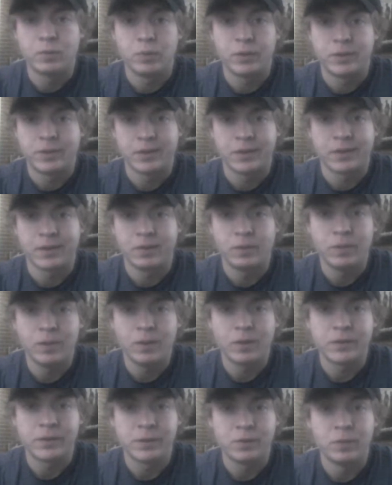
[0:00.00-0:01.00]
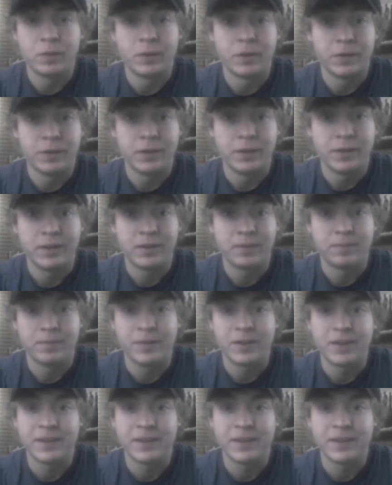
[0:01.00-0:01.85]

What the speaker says: We suck." We lost to a good team.